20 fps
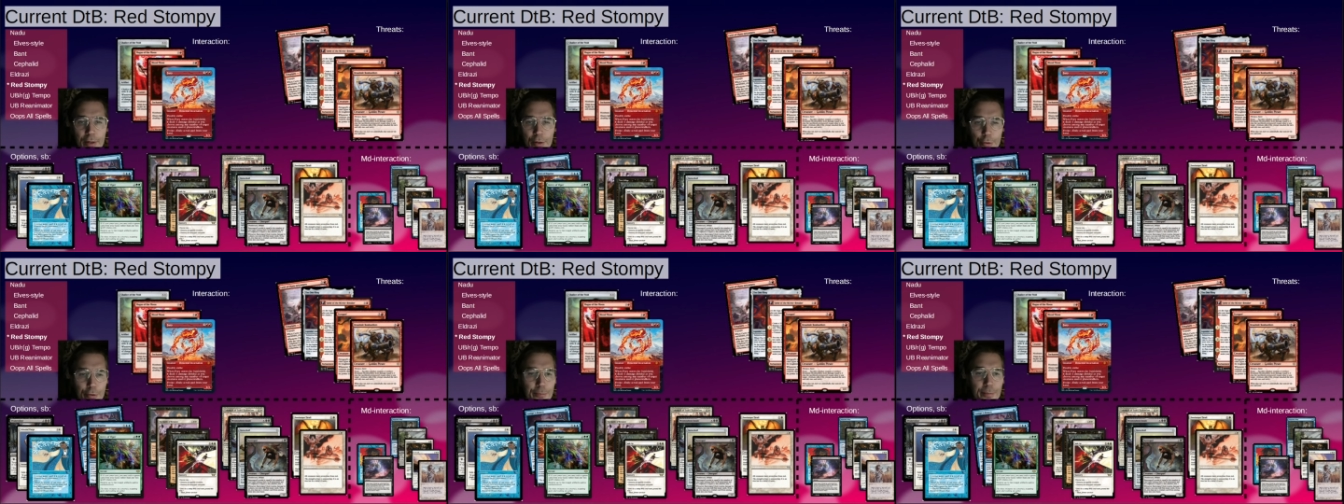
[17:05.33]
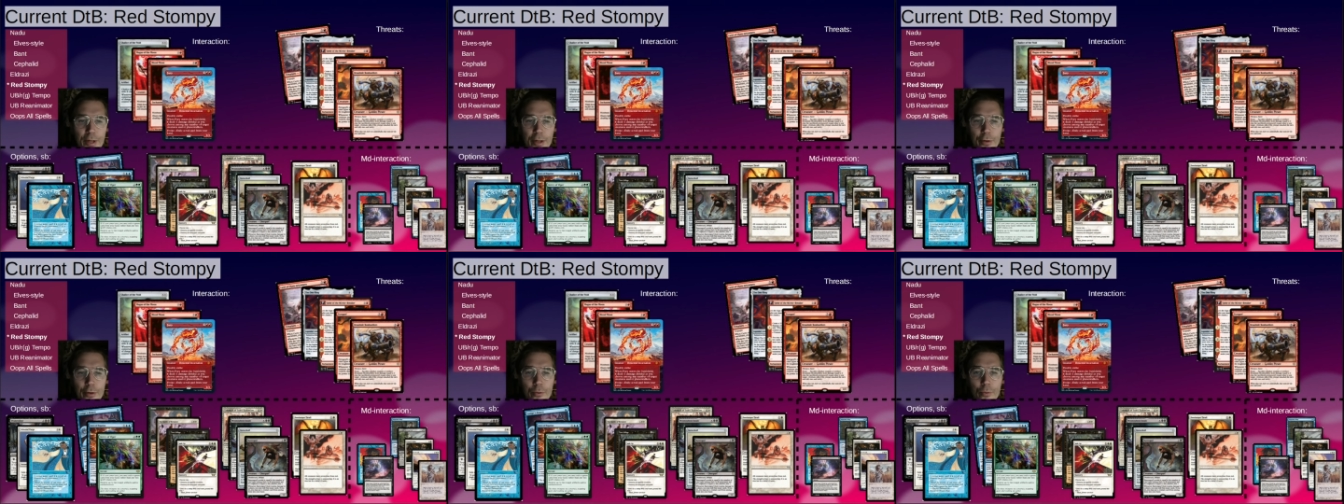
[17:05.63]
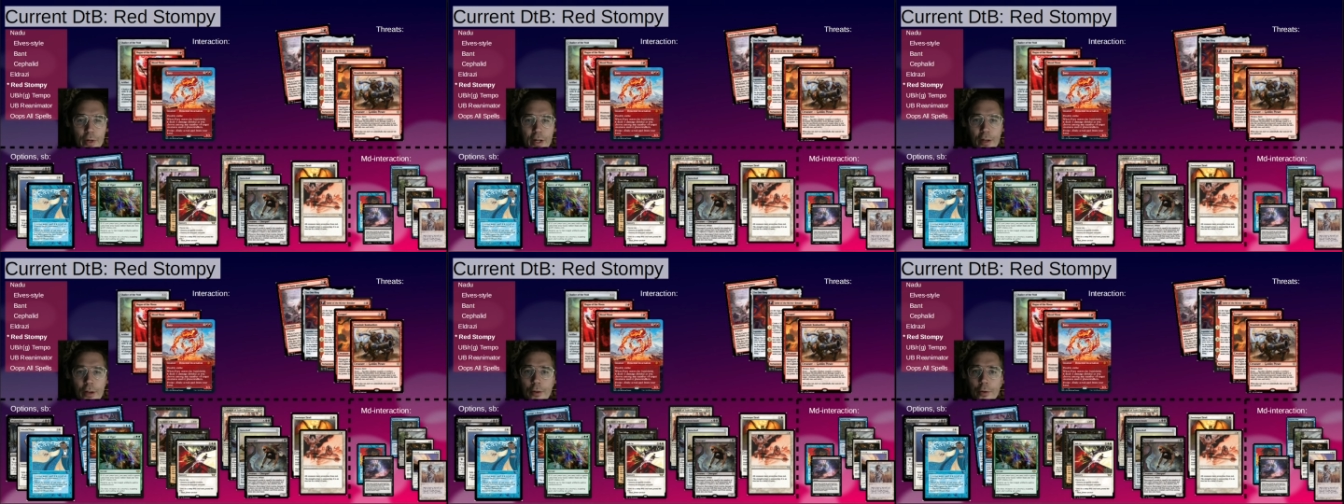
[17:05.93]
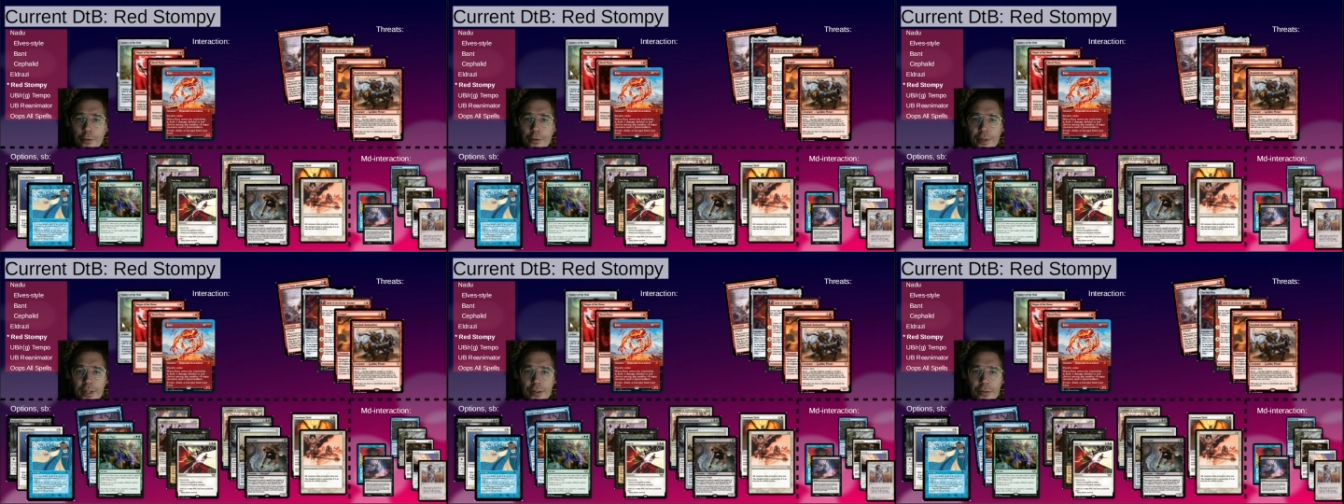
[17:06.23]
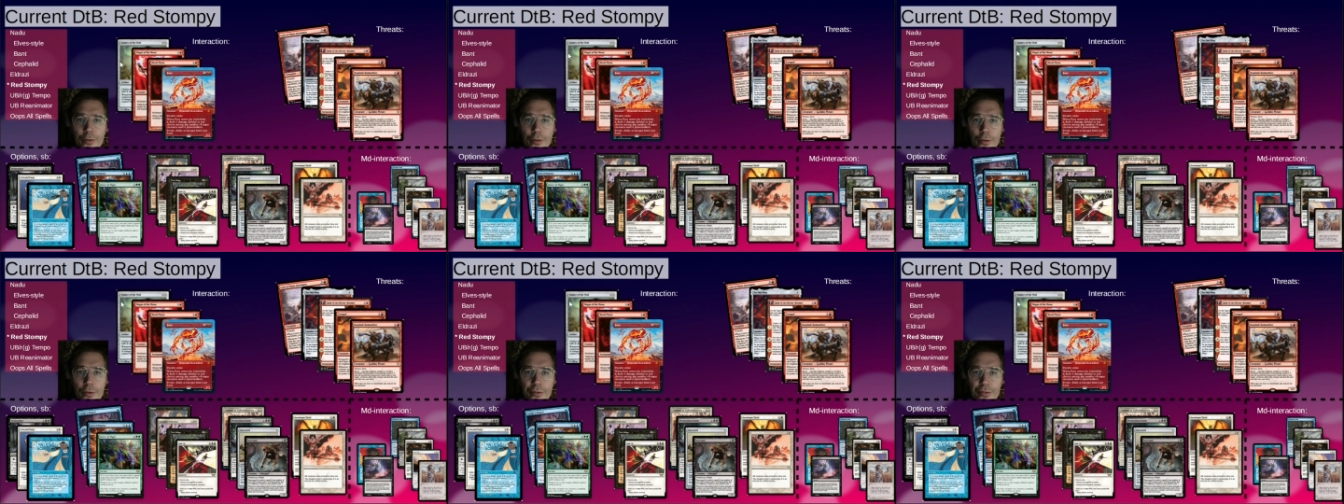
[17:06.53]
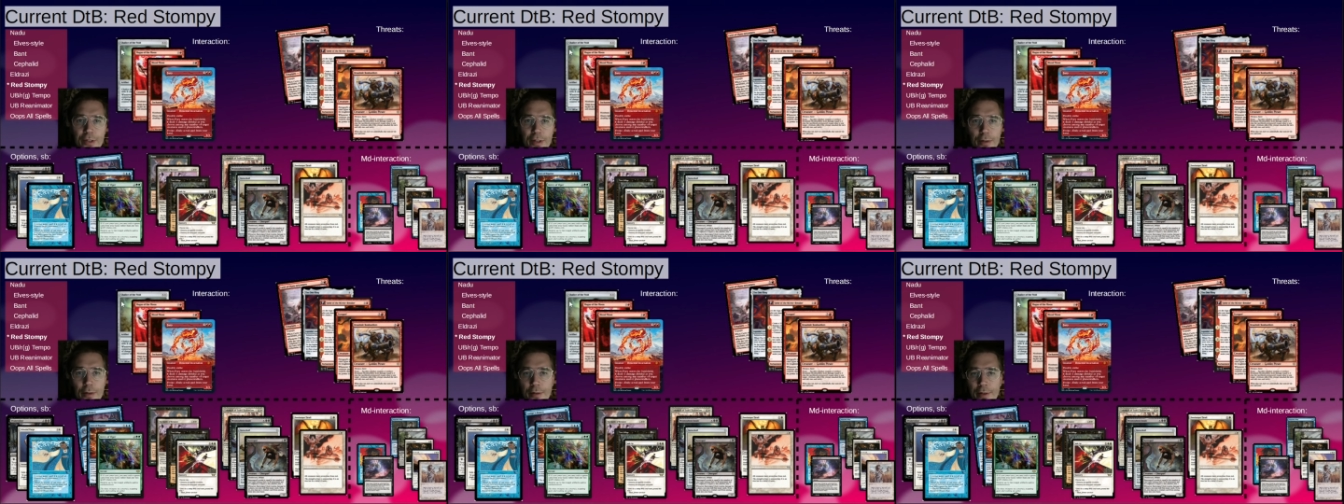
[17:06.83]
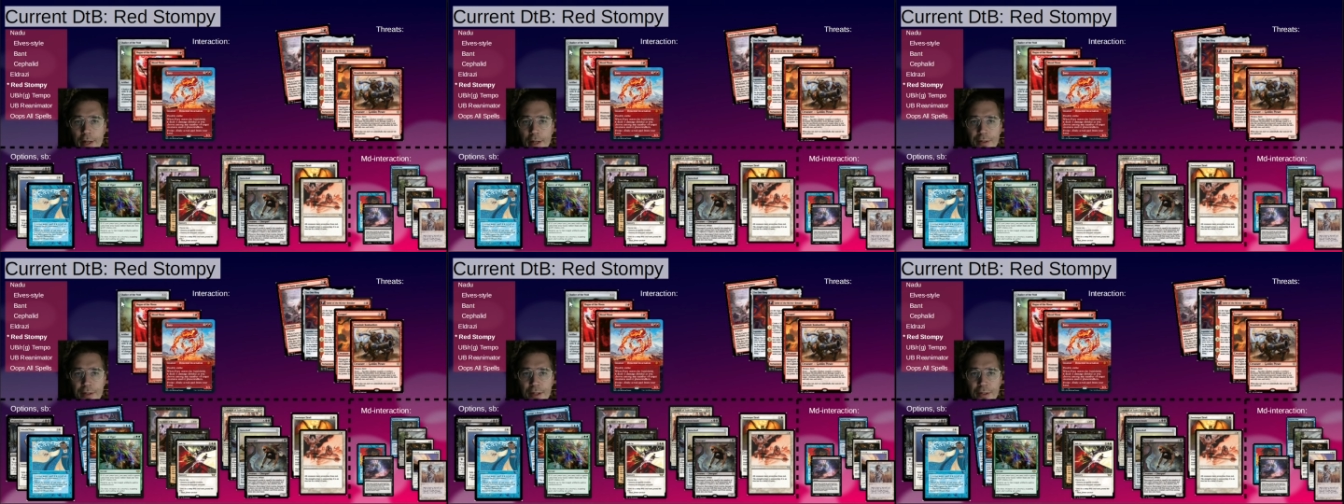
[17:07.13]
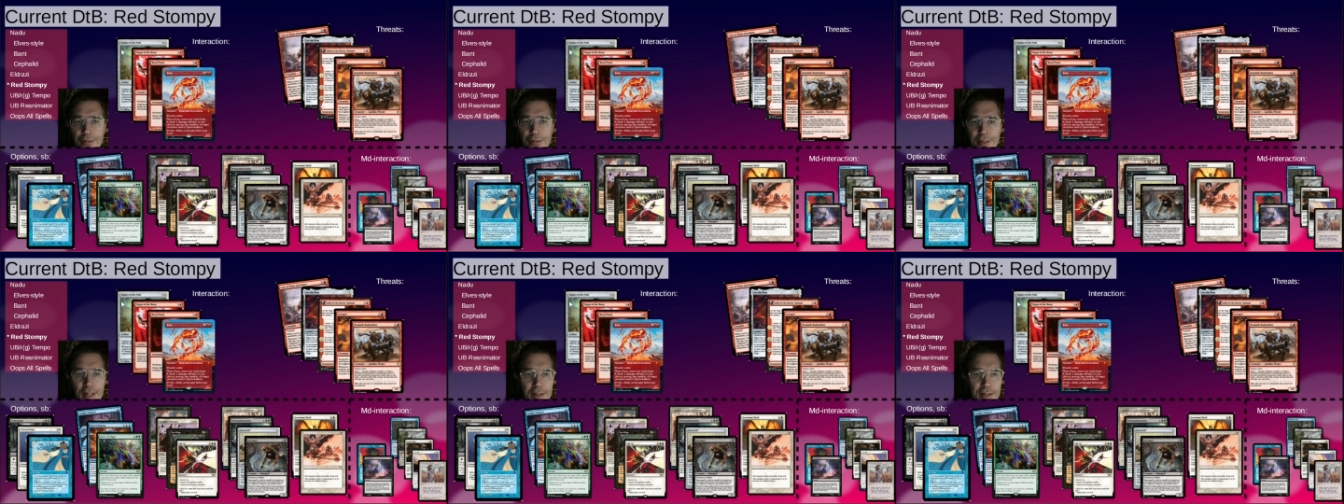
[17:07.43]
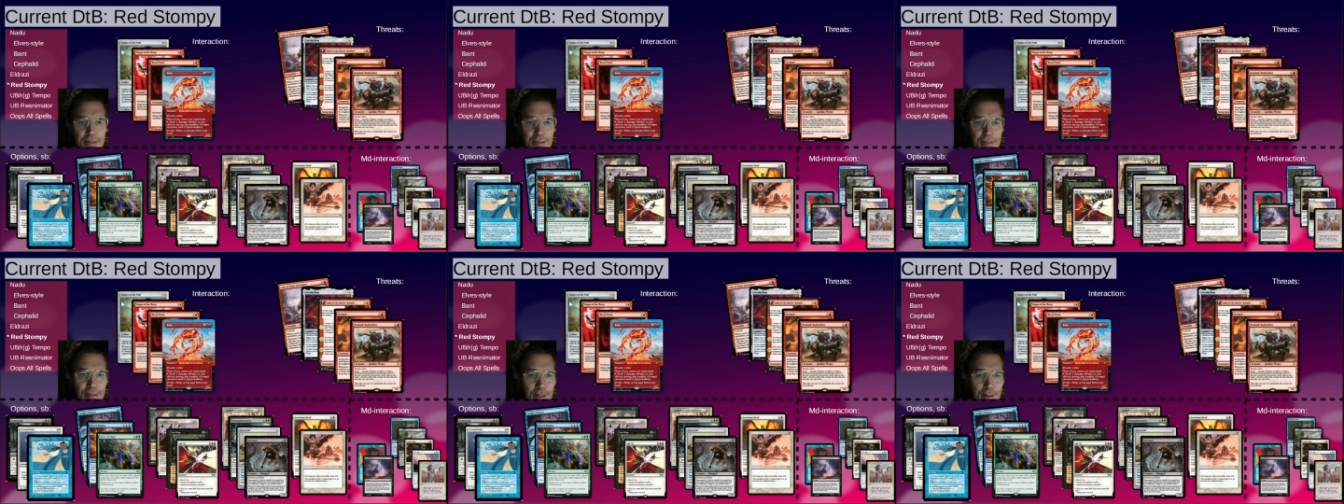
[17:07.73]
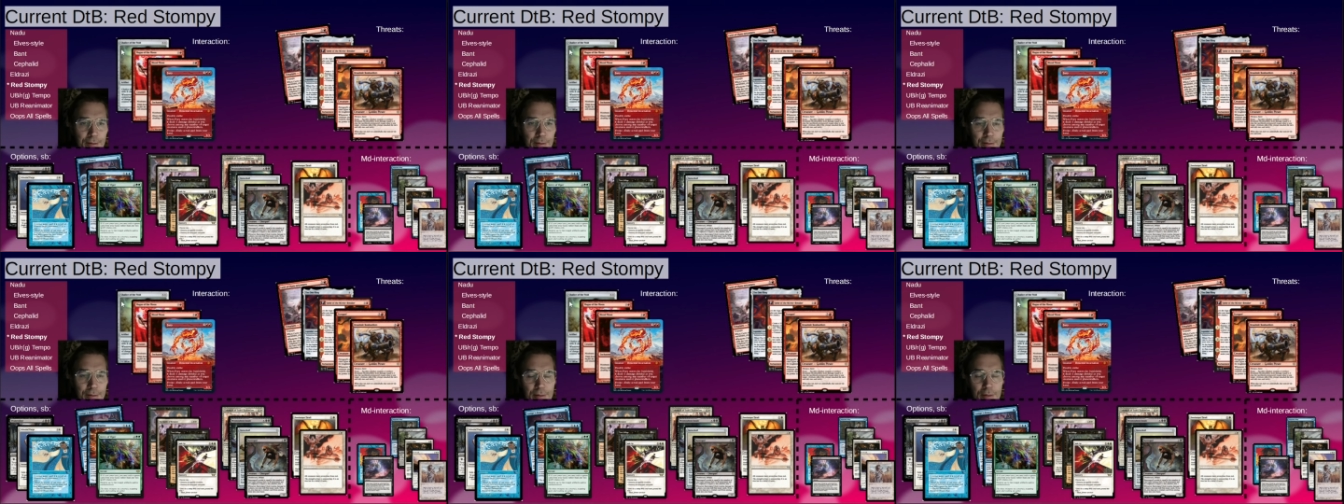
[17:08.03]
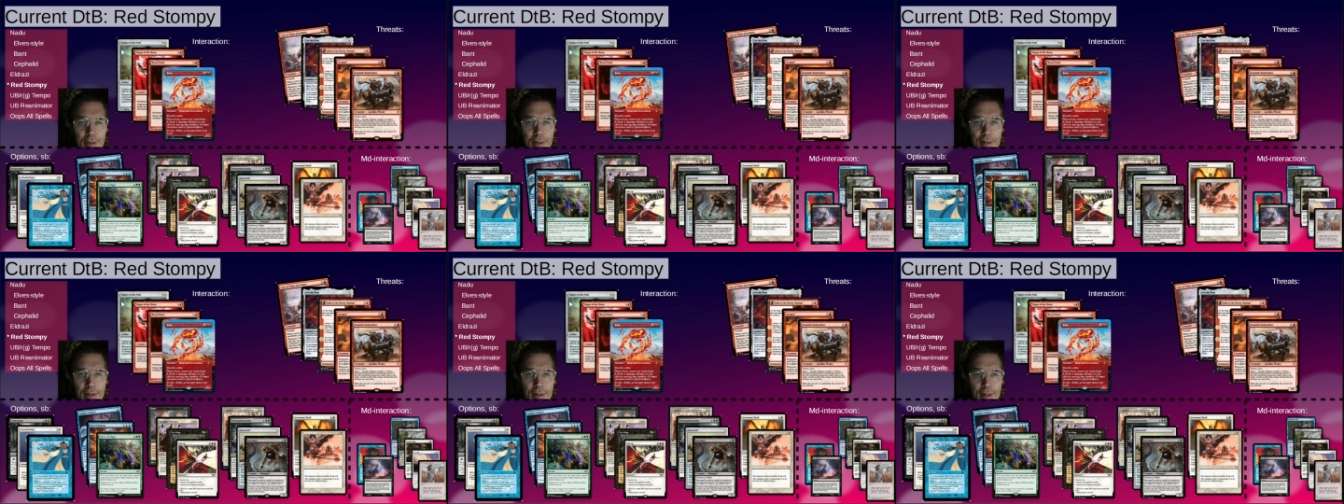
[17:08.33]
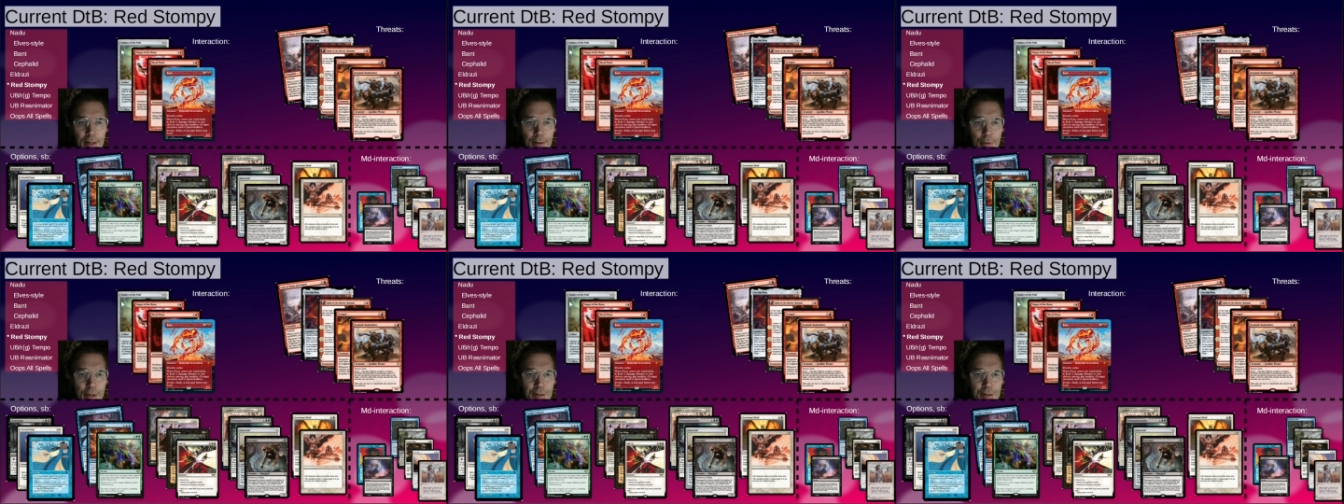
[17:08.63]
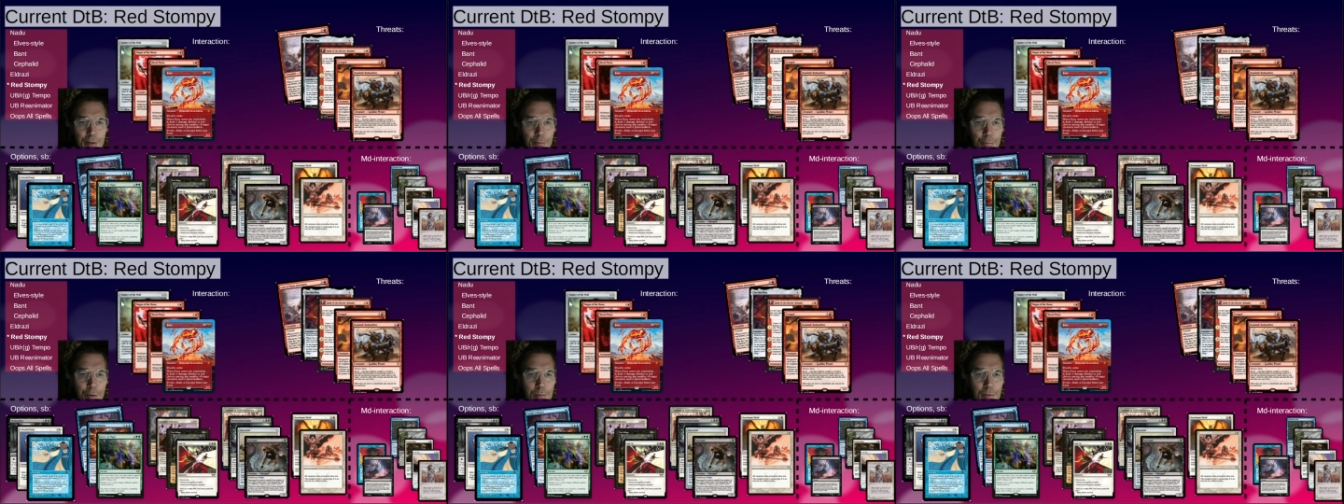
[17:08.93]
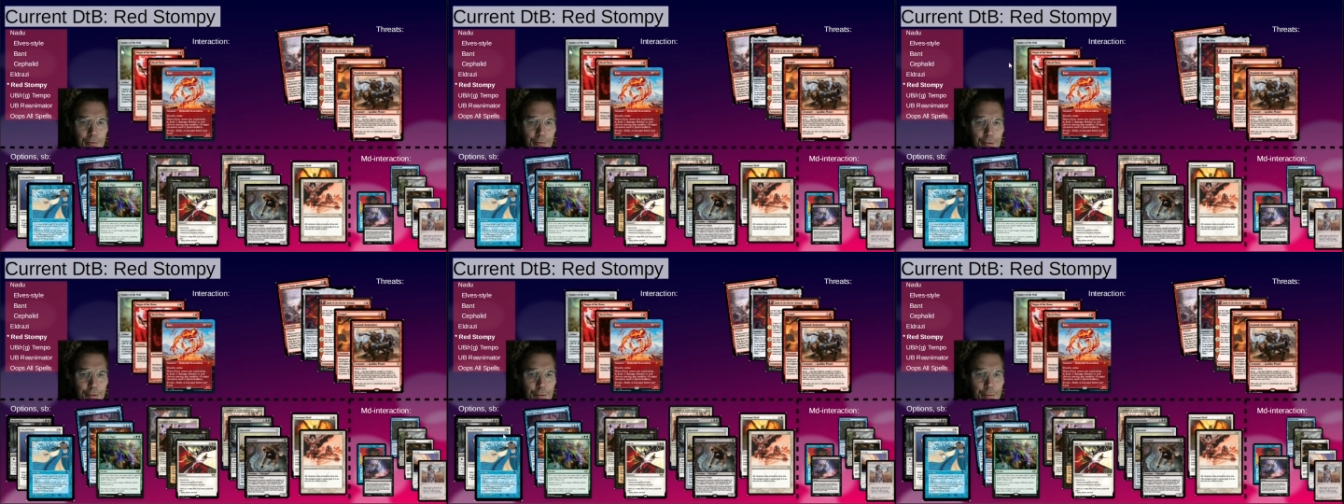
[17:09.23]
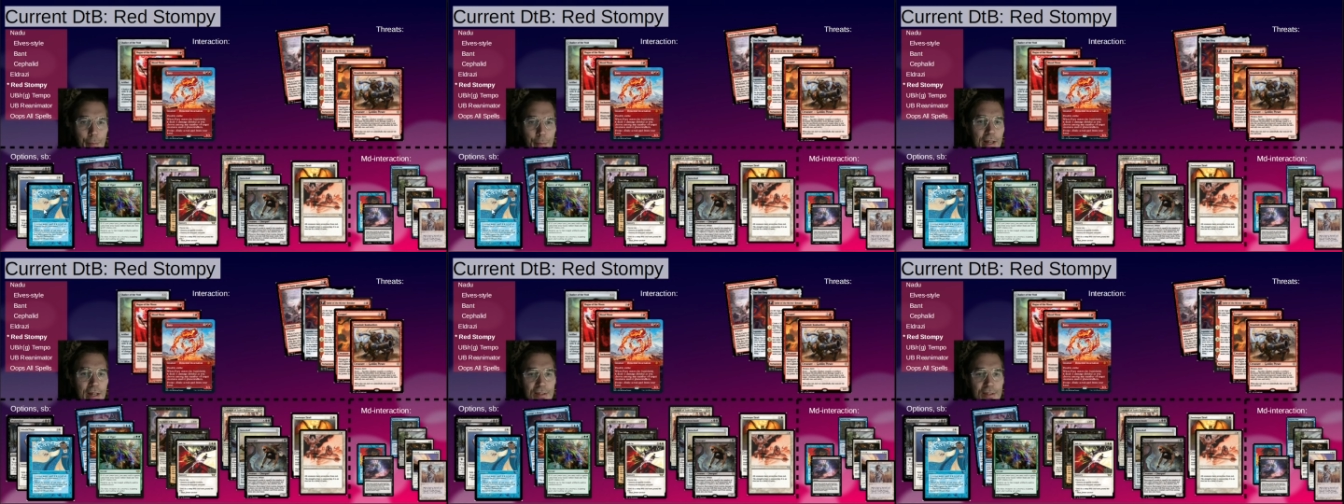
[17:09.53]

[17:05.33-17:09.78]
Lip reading: Could be a good way, although you need to consider that their Chalice can create a problem for you.